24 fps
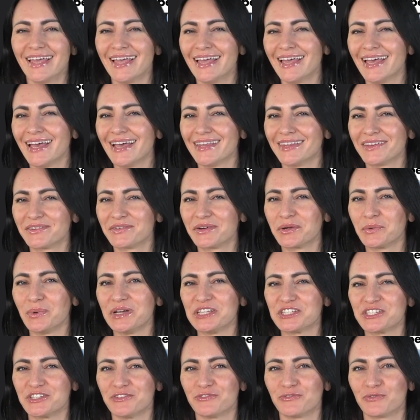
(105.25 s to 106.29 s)
Another
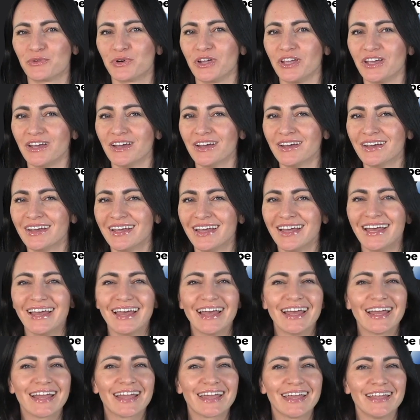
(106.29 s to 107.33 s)
question for you.
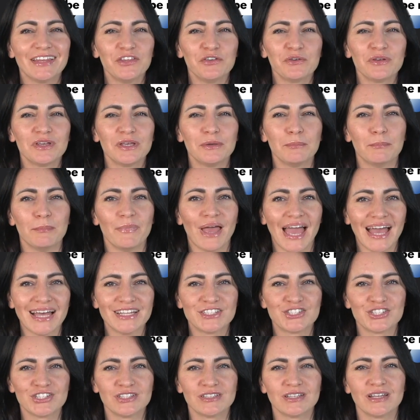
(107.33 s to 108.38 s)
Can you
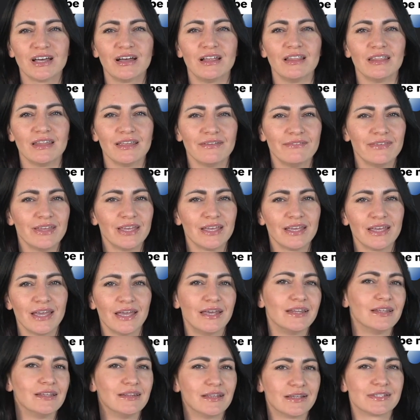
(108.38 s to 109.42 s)
imagine living in
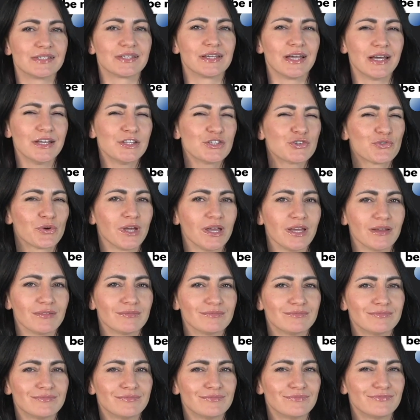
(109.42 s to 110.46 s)
another country?
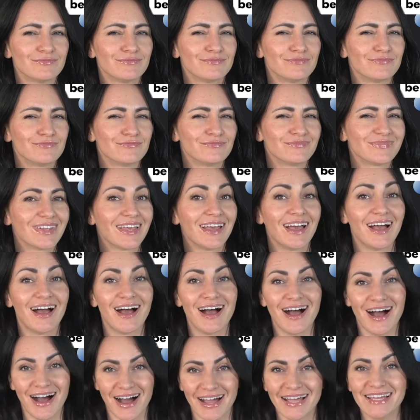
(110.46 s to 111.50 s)

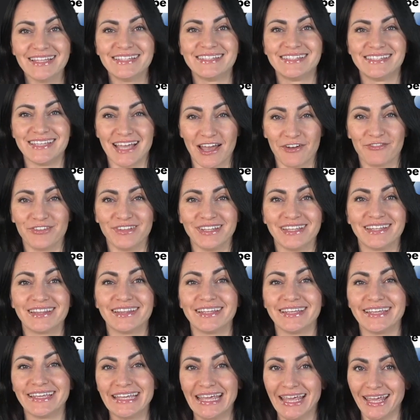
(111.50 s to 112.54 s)
I definitely
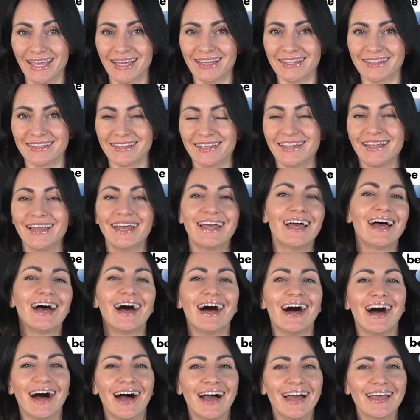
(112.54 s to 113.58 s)
can.
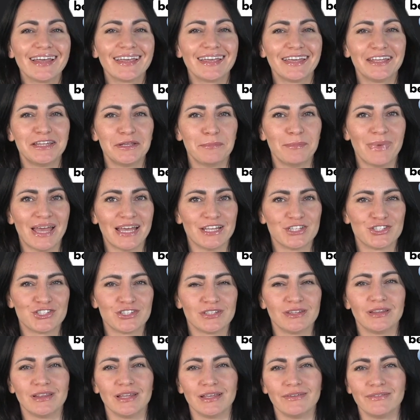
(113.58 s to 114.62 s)
I can
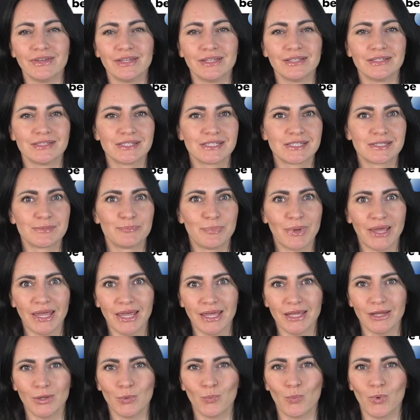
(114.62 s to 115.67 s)
imagine living in
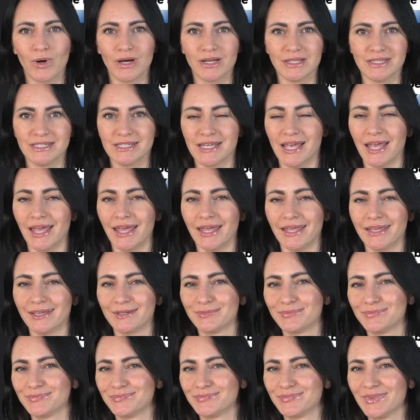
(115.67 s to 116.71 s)
Spain one day.
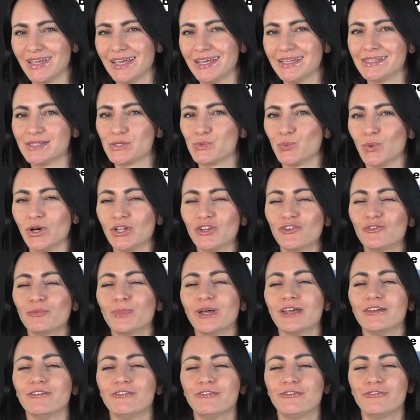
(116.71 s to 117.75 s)
It's one of
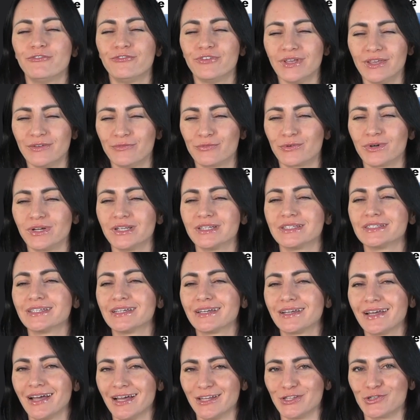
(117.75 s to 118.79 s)
my favorite
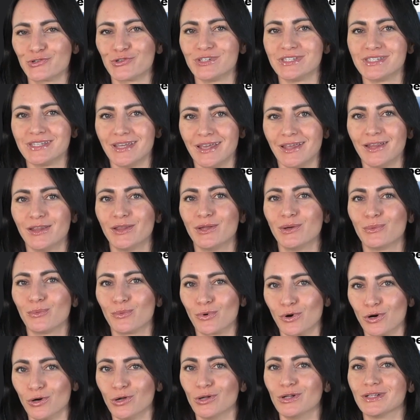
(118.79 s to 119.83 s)
countries in the
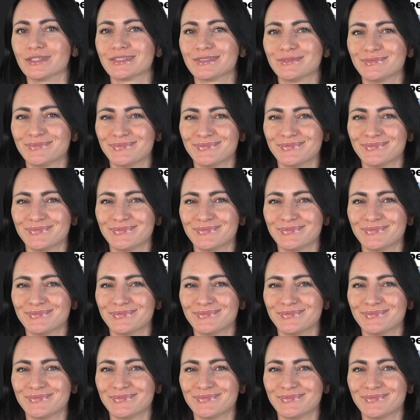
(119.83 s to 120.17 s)
world.